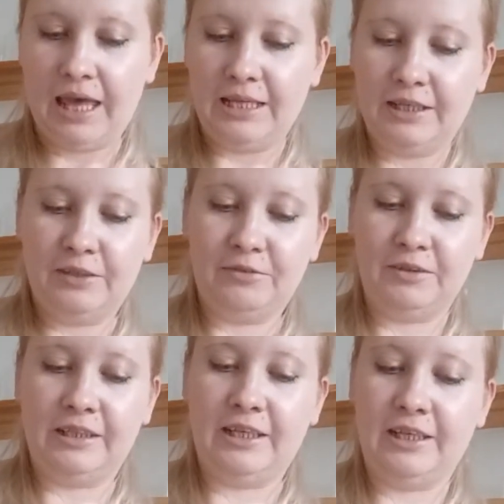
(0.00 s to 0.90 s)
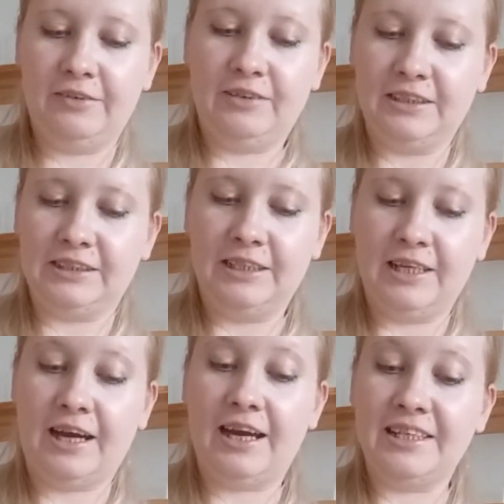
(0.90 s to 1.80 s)
That will give this
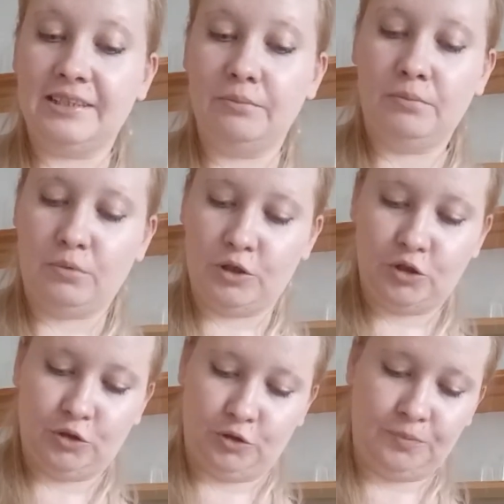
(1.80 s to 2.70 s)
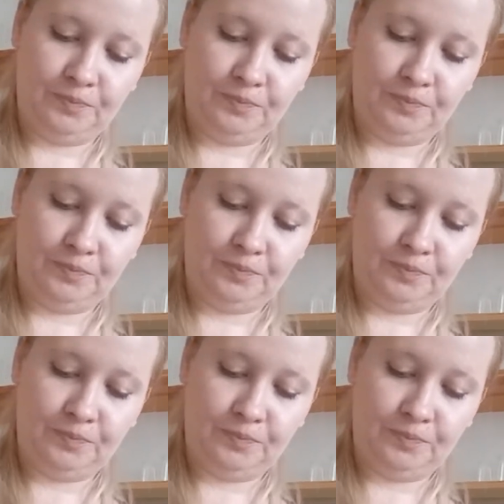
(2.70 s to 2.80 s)
nice moisture.